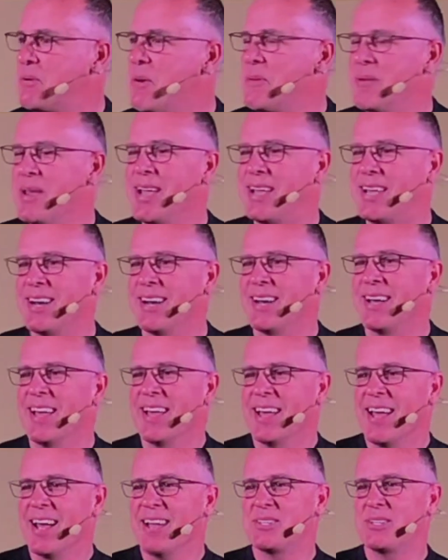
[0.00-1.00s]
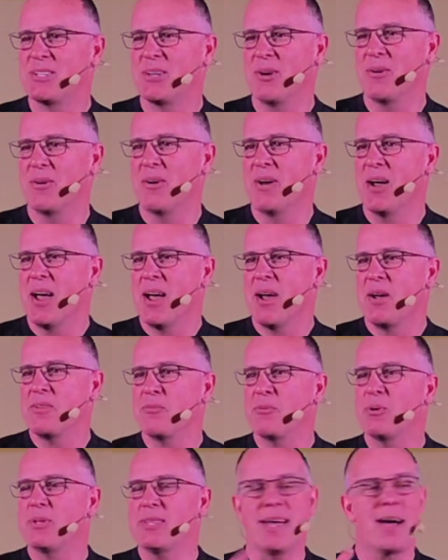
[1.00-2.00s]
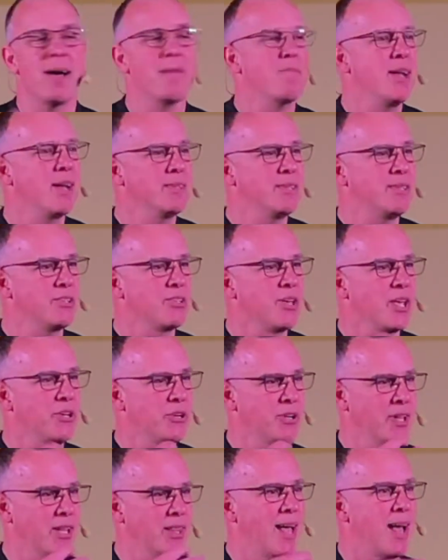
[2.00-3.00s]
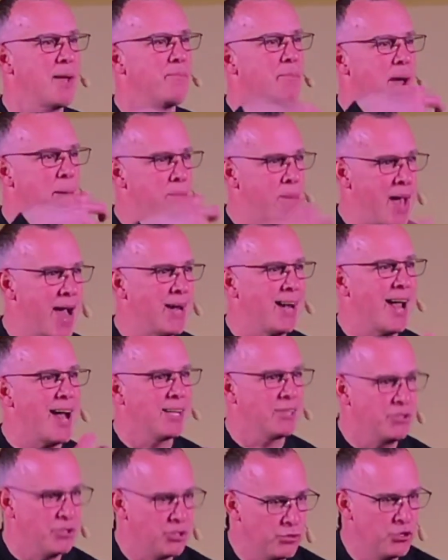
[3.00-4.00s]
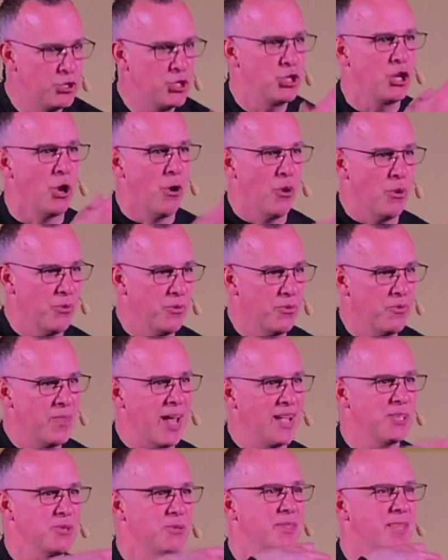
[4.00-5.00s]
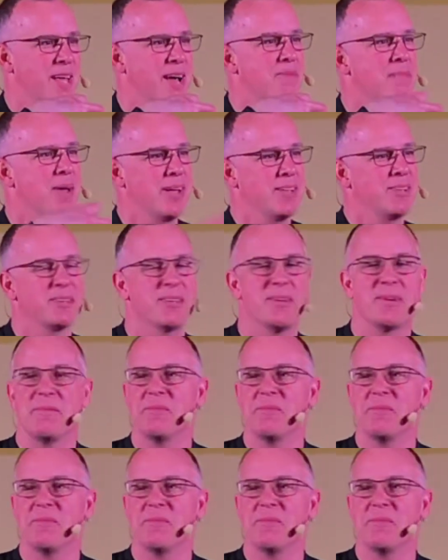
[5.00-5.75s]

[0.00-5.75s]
And so what that meant is I couldn't let my bad attitude show. That's what that meant.